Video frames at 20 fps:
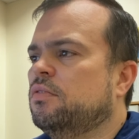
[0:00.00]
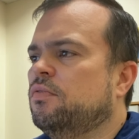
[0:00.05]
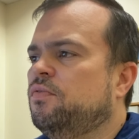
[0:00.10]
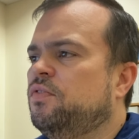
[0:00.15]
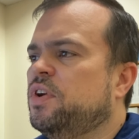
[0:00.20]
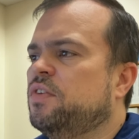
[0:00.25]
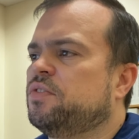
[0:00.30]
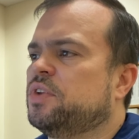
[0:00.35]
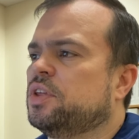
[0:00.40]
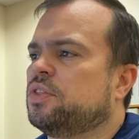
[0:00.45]

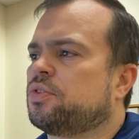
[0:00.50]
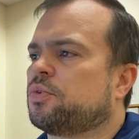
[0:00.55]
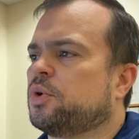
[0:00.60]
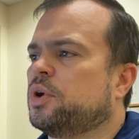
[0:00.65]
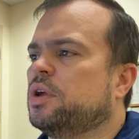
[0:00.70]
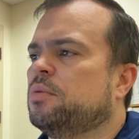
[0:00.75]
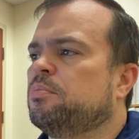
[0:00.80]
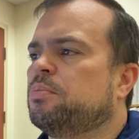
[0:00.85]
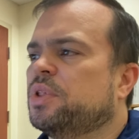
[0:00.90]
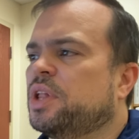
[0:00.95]

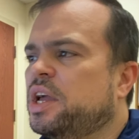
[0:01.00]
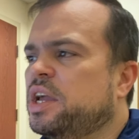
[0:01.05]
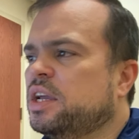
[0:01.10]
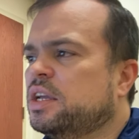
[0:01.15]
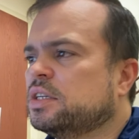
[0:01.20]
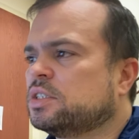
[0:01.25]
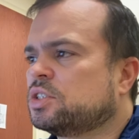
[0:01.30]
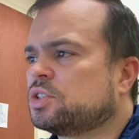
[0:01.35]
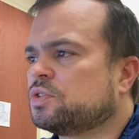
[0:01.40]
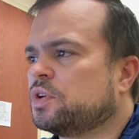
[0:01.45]
53.
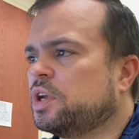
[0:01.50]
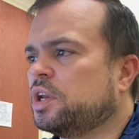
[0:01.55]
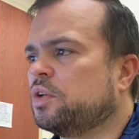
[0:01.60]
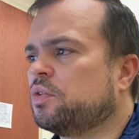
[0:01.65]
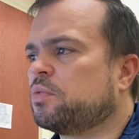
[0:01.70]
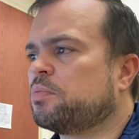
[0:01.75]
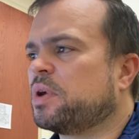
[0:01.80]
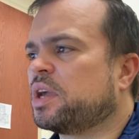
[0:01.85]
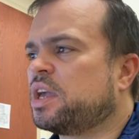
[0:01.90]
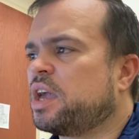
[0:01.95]
Blank is treated
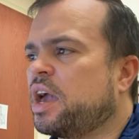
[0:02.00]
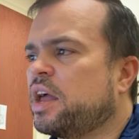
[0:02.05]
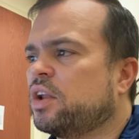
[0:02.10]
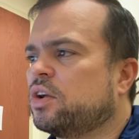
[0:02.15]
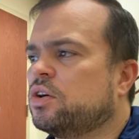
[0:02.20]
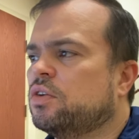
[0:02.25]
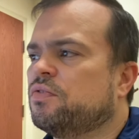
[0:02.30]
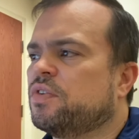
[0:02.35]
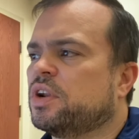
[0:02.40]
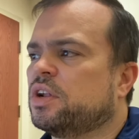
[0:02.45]
with
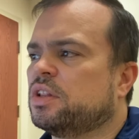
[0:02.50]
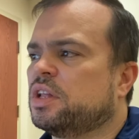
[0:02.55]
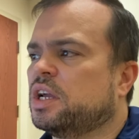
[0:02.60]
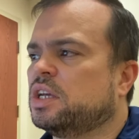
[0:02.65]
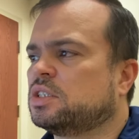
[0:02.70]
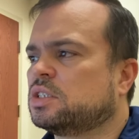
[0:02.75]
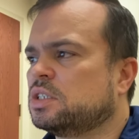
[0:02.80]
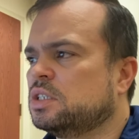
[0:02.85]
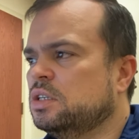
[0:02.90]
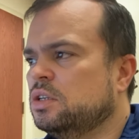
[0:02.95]
mechanical
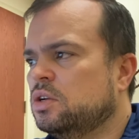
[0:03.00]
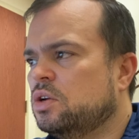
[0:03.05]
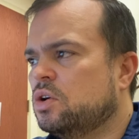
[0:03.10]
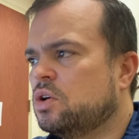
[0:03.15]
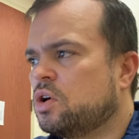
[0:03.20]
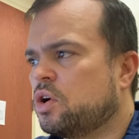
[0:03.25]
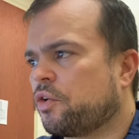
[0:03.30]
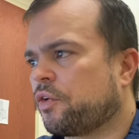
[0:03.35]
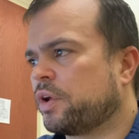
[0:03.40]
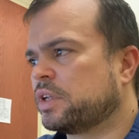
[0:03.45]
ventilation
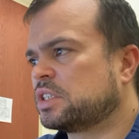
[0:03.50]
or,